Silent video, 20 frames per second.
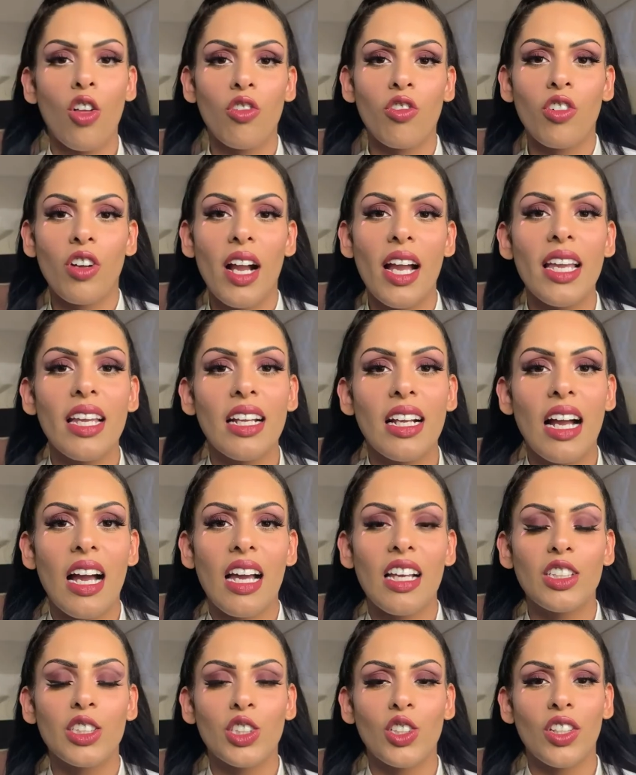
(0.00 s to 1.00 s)
right
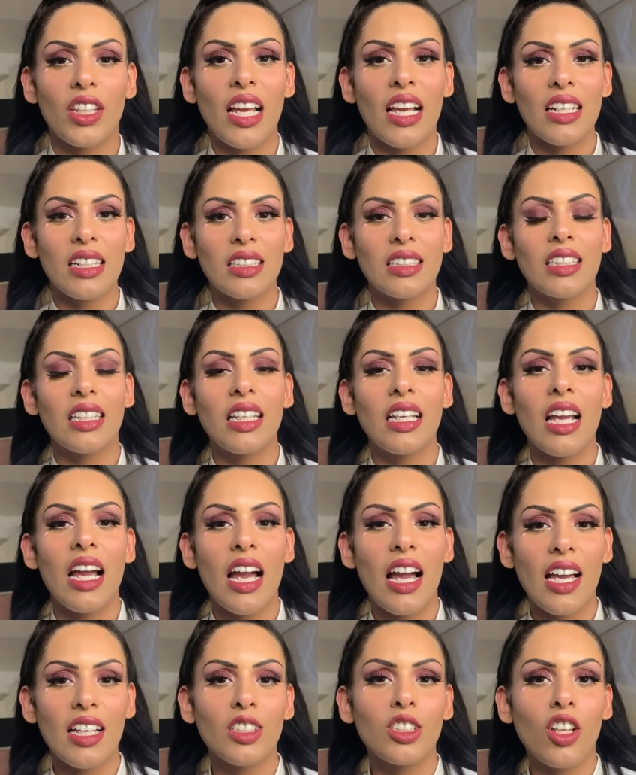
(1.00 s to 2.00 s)
guys, so that is the
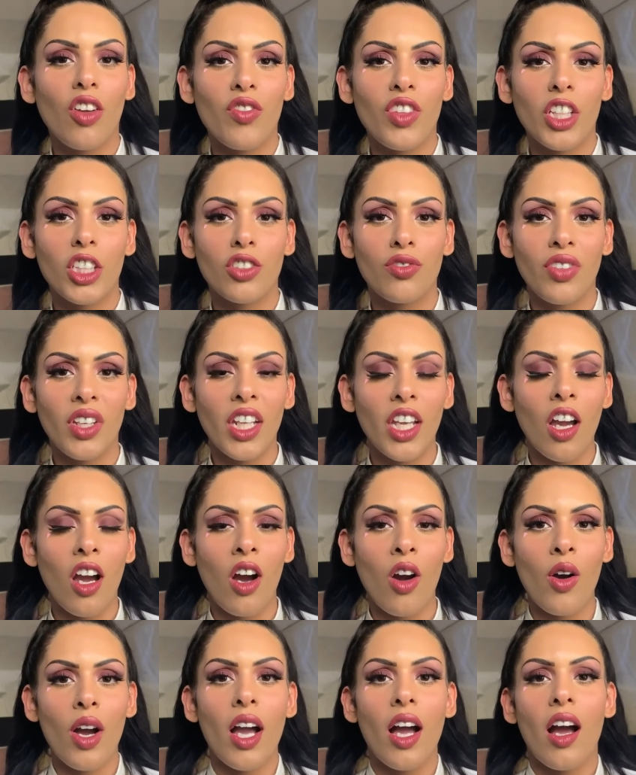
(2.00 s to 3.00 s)
end of this
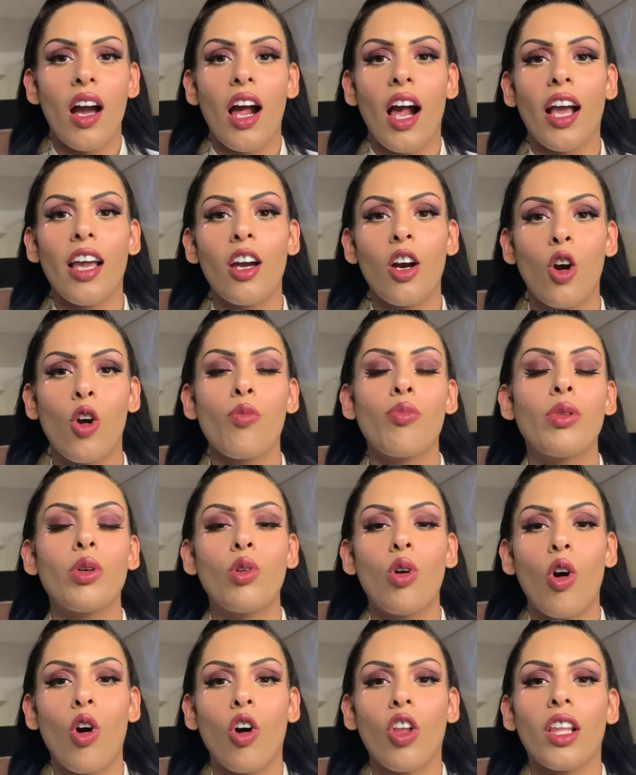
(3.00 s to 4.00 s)
video. I hope you
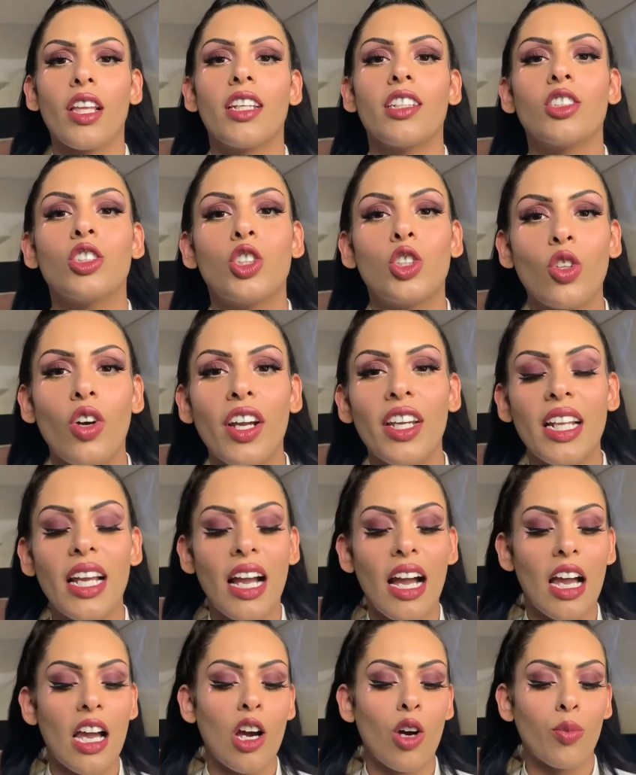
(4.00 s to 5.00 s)
all enjoyed it.
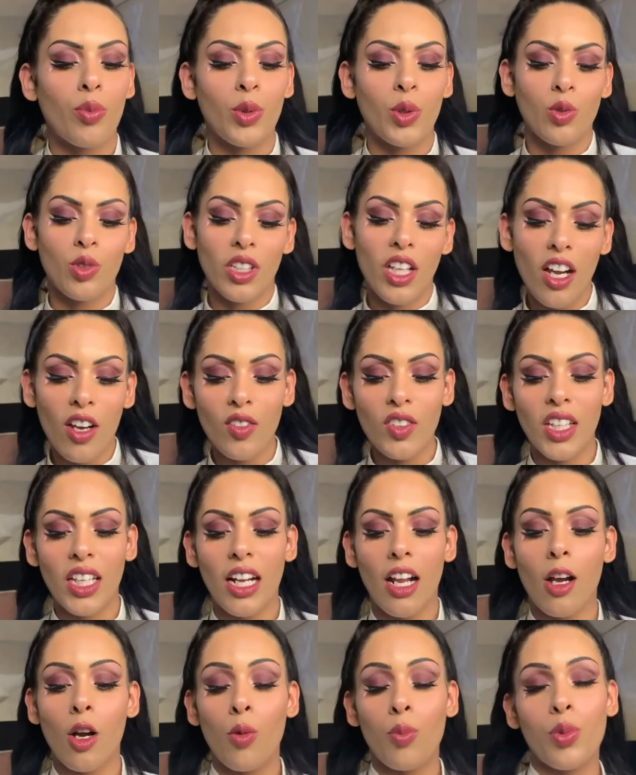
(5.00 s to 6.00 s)
I hope you loved it. I
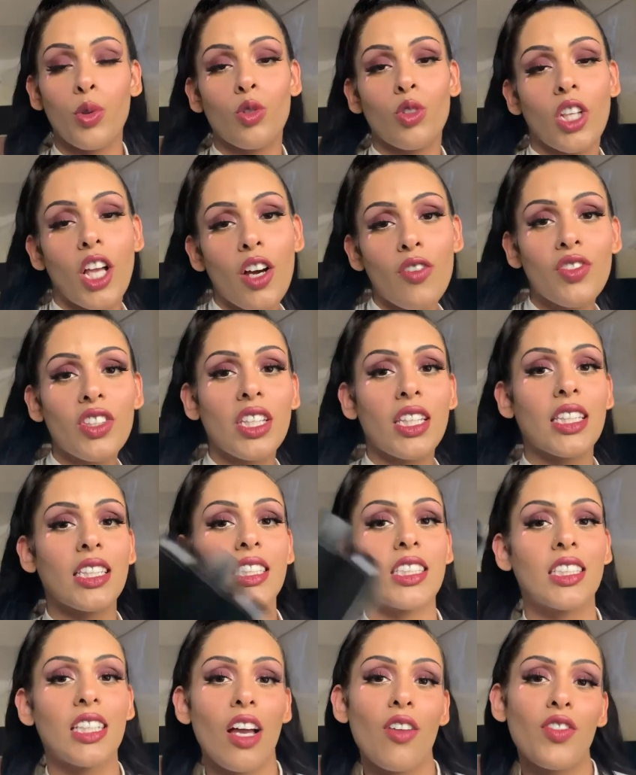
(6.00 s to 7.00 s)
hope you loved the
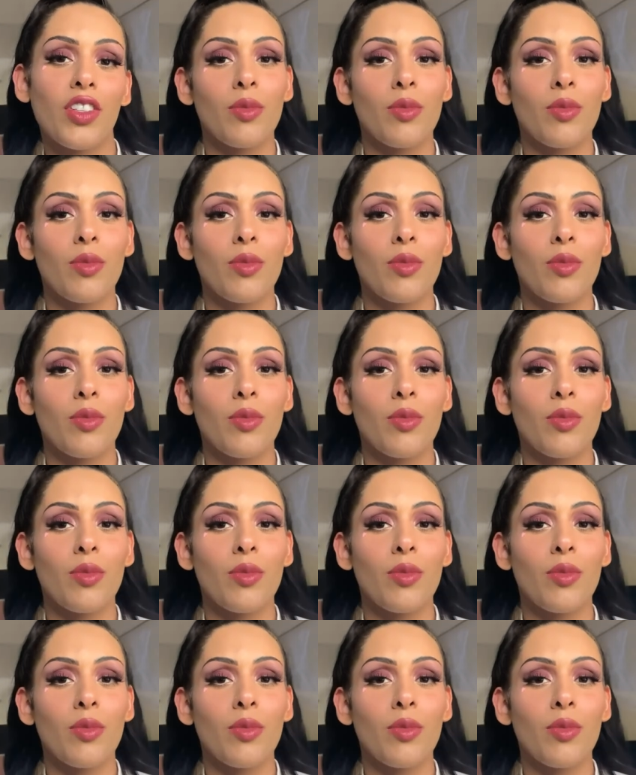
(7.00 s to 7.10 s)
seven